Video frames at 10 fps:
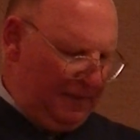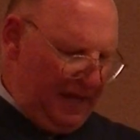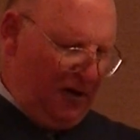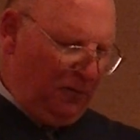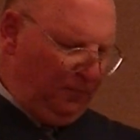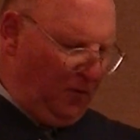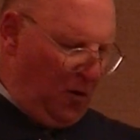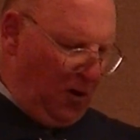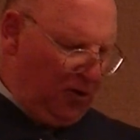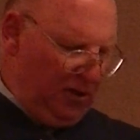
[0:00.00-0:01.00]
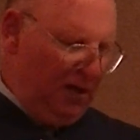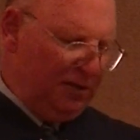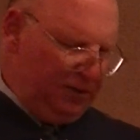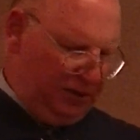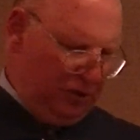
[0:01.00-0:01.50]
Therefore,
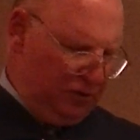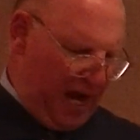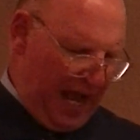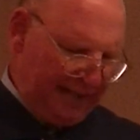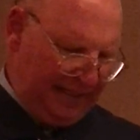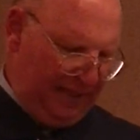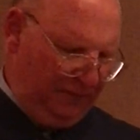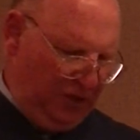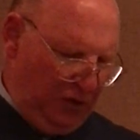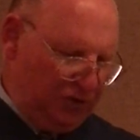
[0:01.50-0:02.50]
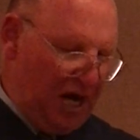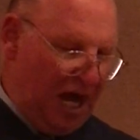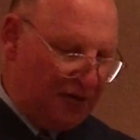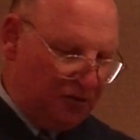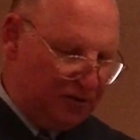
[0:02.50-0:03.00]
do not give your
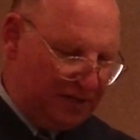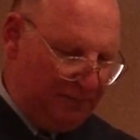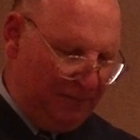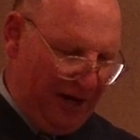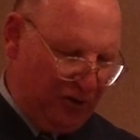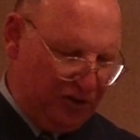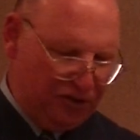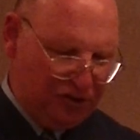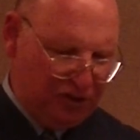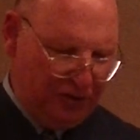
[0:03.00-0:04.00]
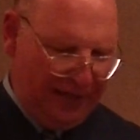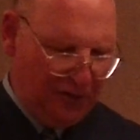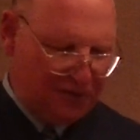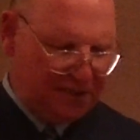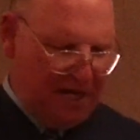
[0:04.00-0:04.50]
daughters in marriage to
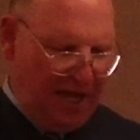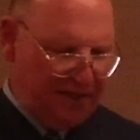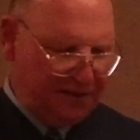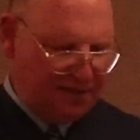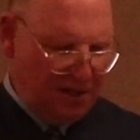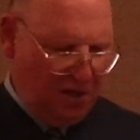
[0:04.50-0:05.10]
their sons,